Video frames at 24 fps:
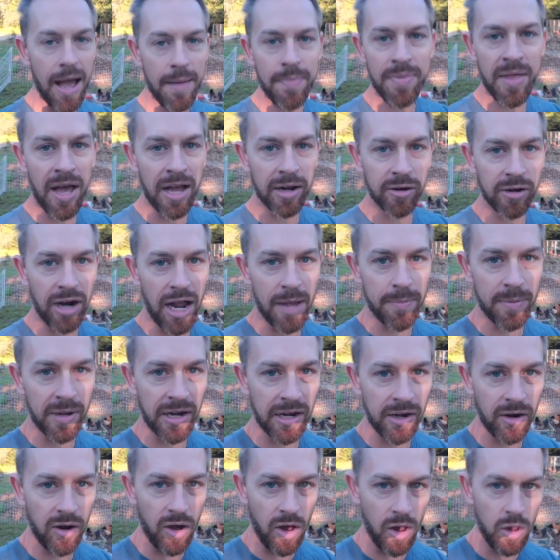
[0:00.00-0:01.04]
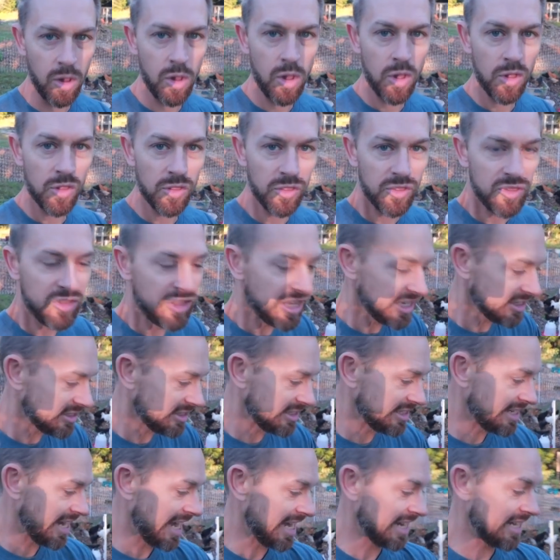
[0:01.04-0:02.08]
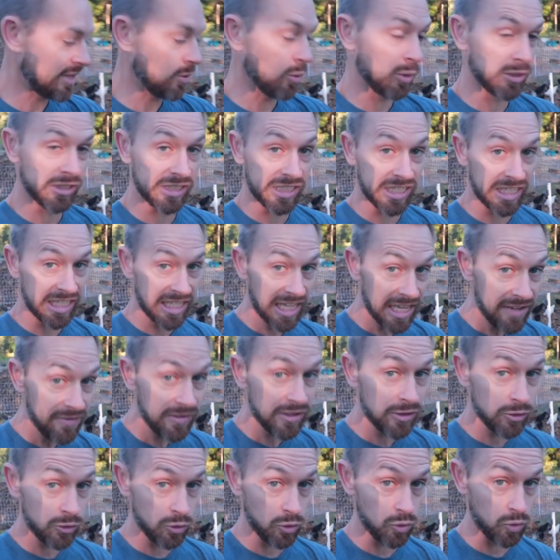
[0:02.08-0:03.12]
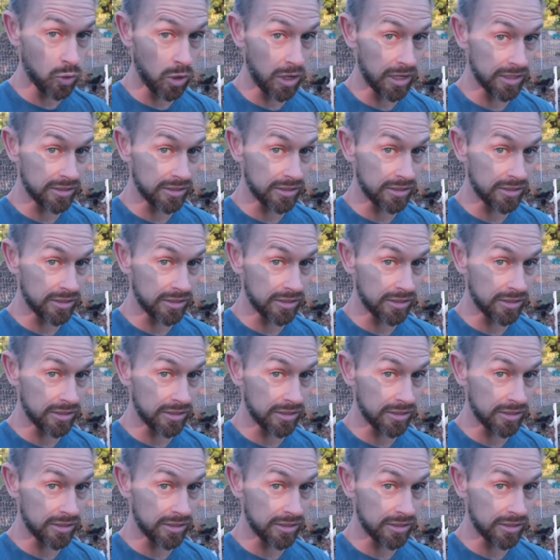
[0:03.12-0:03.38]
I'm not griping at all this netting was given to